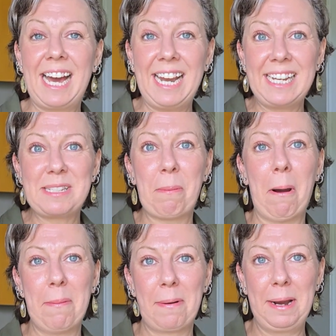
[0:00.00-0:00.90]
that is
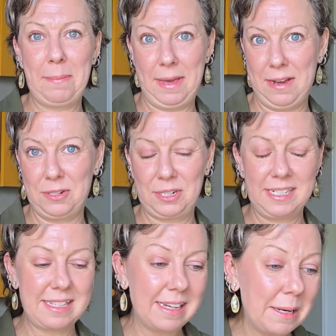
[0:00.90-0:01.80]
appropriate
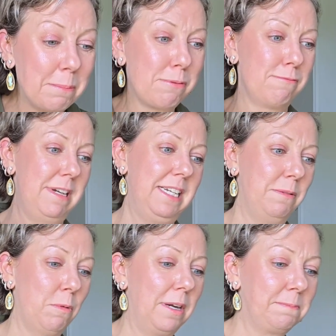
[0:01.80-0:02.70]
boundaries, a
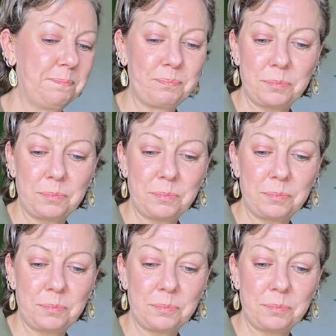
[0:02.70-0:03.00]
brilliant one.